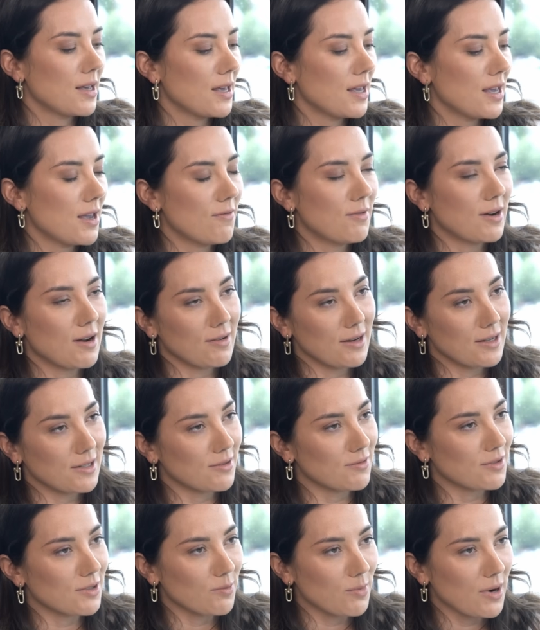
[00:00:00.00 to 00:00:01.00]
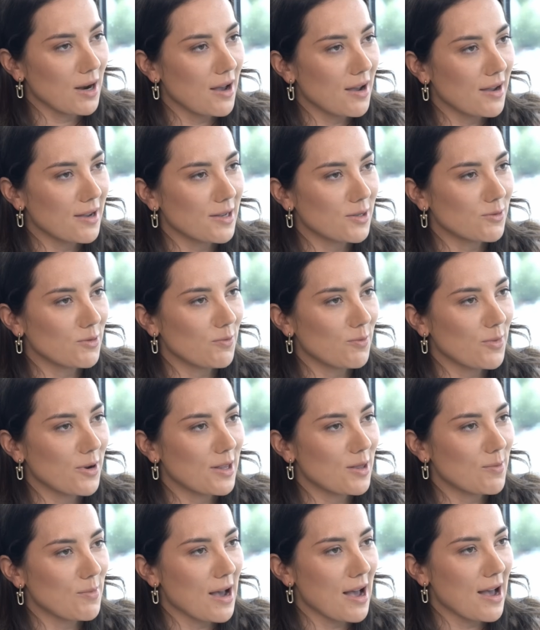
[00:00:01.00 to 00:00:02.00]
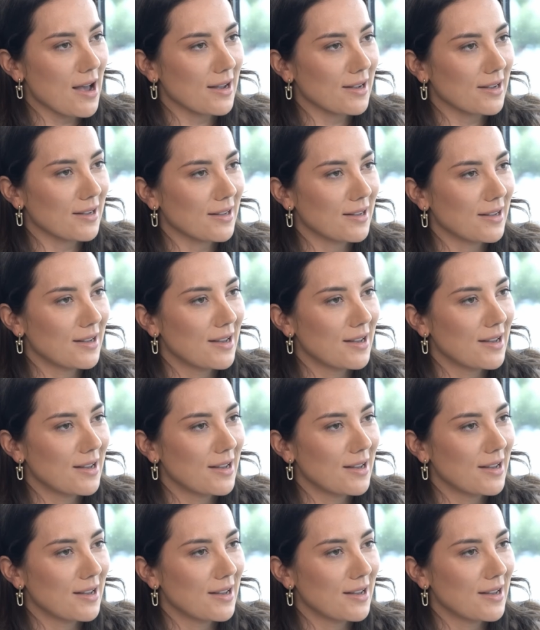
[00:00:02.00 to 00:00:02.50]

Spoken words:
Even our list of suppliers we've put in the back.